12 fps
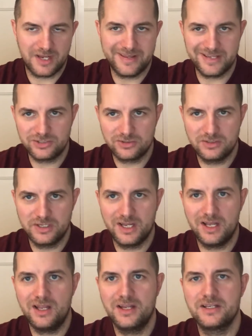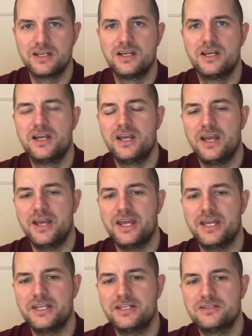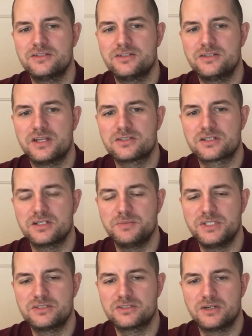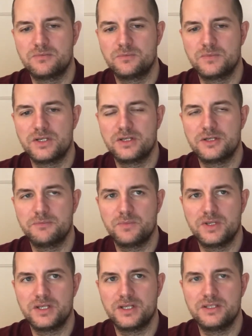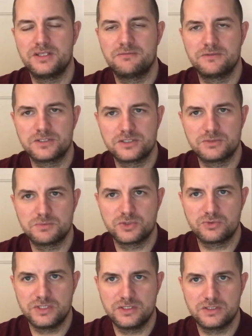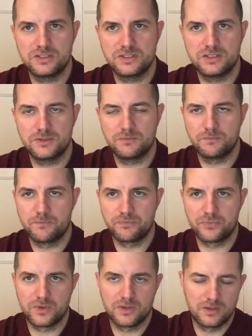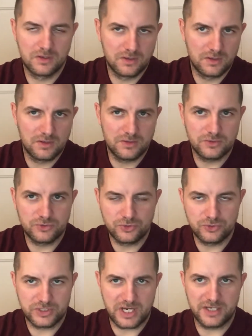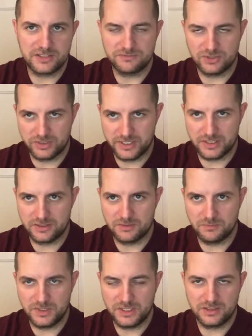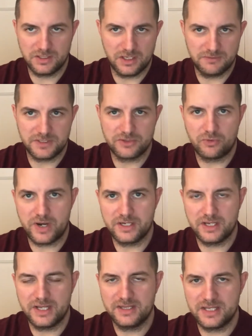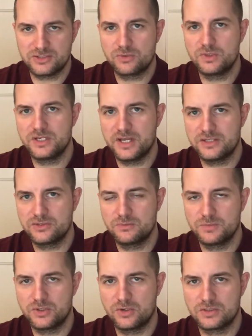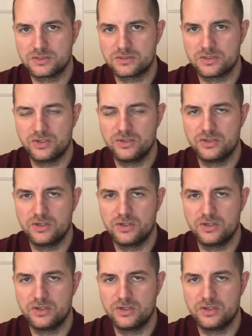a natural hairline, and there's going to be some indifferences between the two sides of your head, meaning the left and right, and that's only natural because